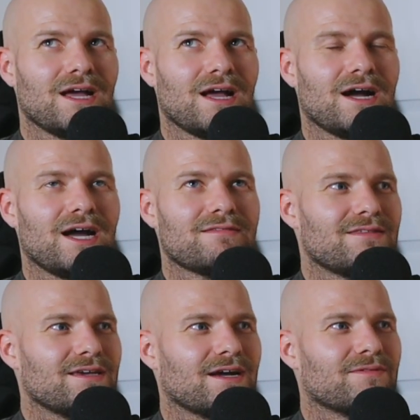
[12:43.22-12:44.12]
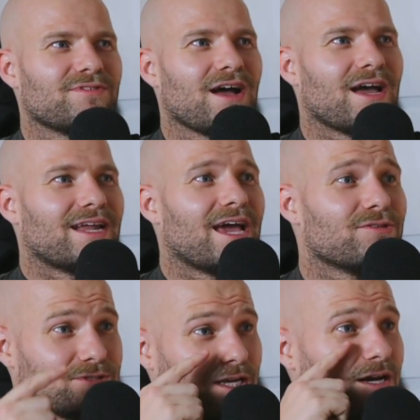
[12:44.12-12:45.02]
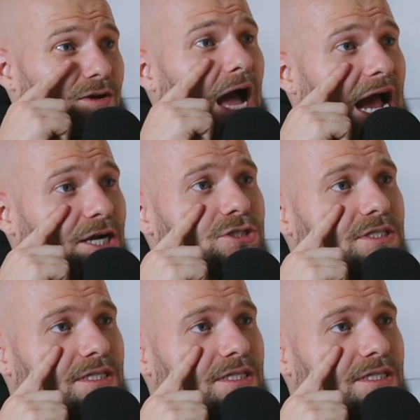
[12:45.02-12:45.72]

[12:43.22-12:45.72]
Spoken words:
I think I'm fine. And there's like actually